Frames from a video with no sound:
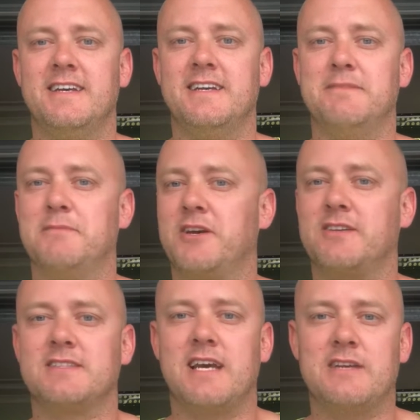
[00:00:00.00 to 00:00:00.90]
Like I
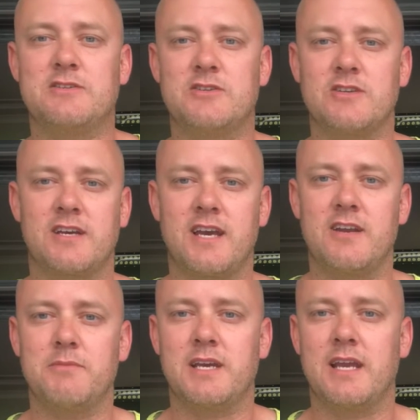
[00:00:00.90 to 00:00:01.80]
say, as soon as I can, I'll
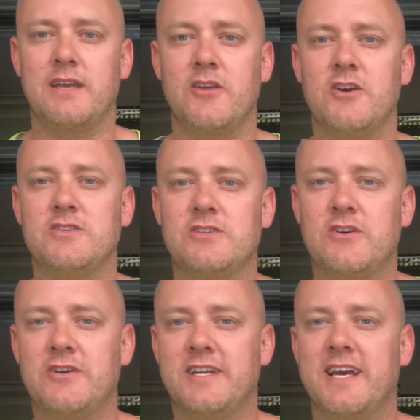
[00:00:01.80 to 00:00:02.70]
be getting those
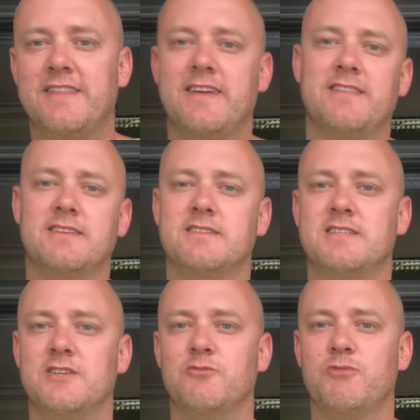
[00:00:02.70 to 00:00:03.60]
on, and then the
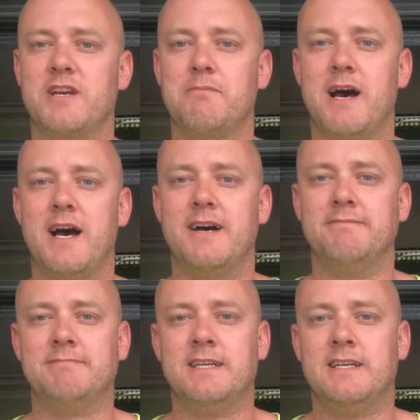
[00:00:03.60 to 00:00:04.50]
steel rear bar.
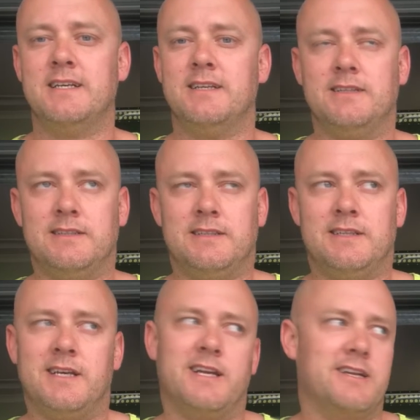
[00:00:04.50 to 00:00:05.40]

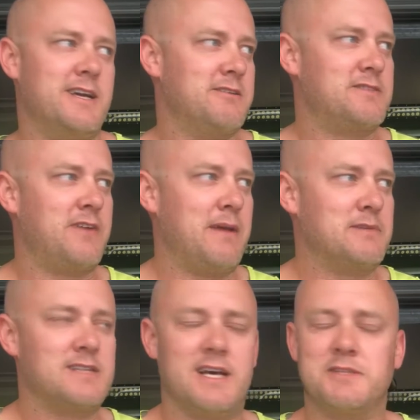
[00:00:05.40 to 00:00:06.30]
And I know it's
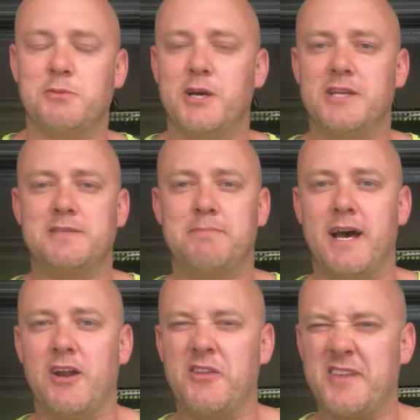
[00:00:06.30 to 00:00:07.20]
famous last words,
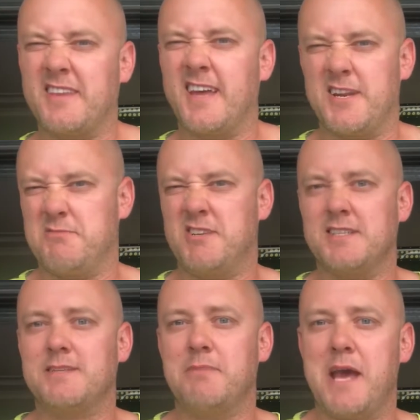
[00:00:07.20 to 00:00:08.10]
but I think that'll
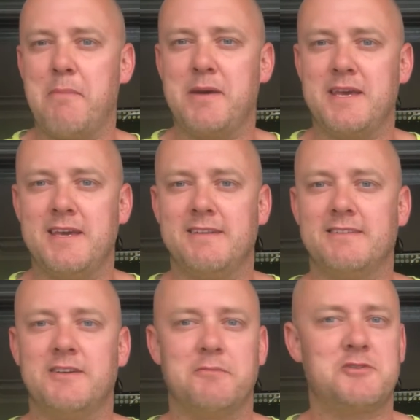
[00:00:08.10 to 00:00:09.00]
just about be it.
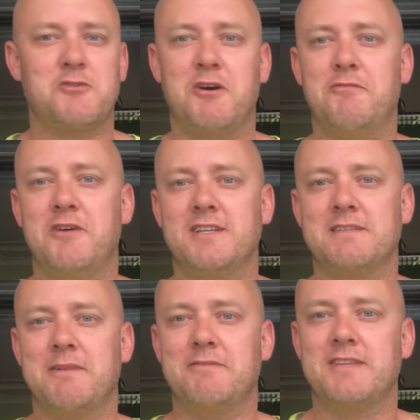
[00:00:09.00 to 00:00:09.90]
I'm sure I'll find
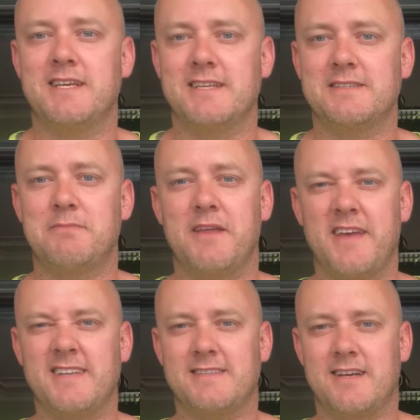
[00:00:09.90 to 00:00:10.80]
some other things, but
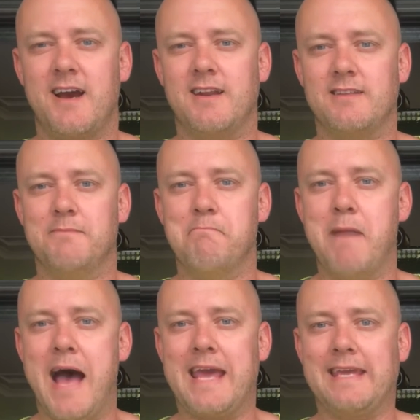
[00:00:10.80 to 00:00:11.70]
that's kind of the
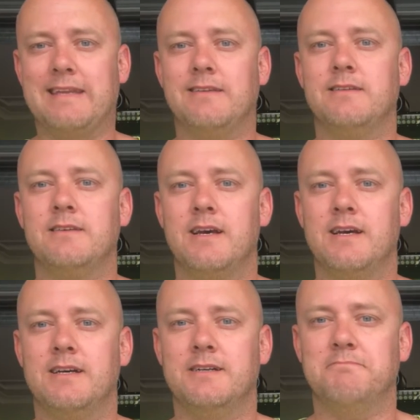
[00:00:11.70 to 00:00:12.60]
main
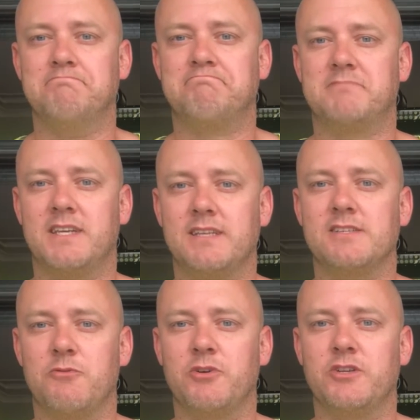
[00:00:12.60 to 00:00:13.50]
things
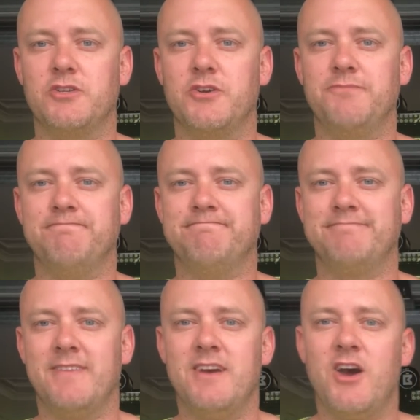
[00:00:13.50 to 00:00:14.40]
I want to do.
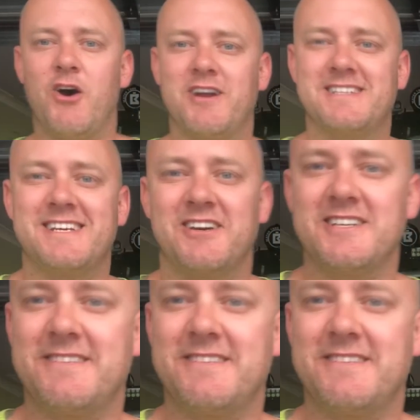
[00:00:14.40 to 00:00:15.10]
All right, see you guys.